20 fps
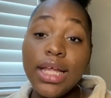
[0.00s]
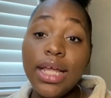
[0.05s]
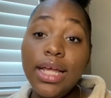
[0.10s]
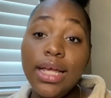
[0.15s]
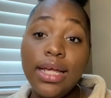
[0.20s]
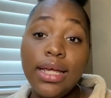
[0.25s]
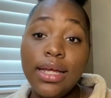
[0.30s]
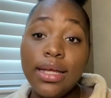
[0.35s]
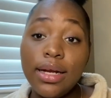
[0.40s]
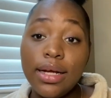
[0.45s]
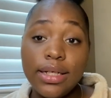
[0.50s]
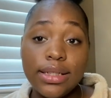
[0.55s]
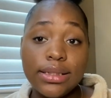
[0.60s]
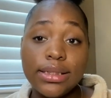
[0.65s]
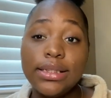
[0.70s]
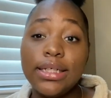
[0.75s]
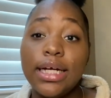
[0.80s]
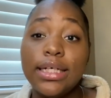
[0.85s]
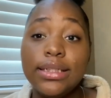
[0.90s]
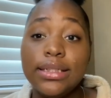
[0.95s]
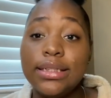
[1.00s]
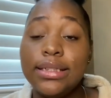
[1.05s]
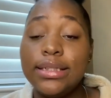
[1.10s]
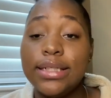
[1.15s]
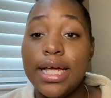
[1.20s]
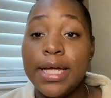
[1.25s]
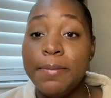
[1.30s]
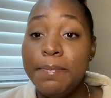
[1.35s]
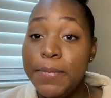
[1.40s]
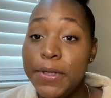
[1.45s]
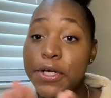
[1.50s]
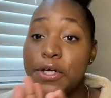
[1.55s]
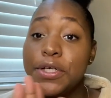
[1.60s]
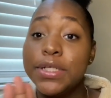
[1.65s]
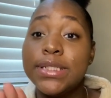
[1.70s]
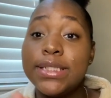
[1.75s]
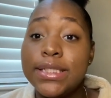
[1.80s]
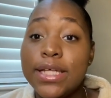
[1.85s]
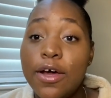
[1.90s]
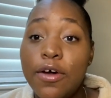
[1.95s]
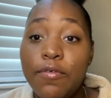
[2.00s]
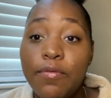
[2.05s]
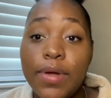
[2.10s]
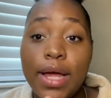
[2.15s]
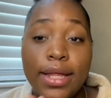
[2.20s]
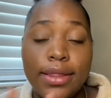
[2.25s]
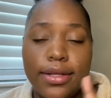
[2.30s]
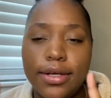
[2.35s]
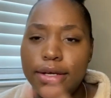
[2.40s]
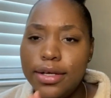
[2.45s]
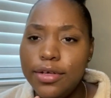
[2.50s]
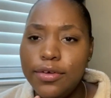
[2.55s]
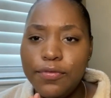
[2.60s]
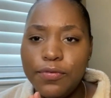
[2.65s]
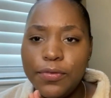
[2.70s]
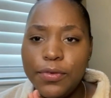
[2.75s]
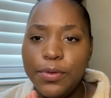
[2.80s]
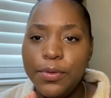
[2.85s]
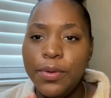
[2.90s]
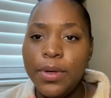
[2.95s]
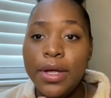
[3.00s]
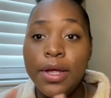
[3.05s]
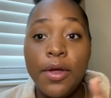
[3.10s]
And honestly, I just say be yourself at the interview.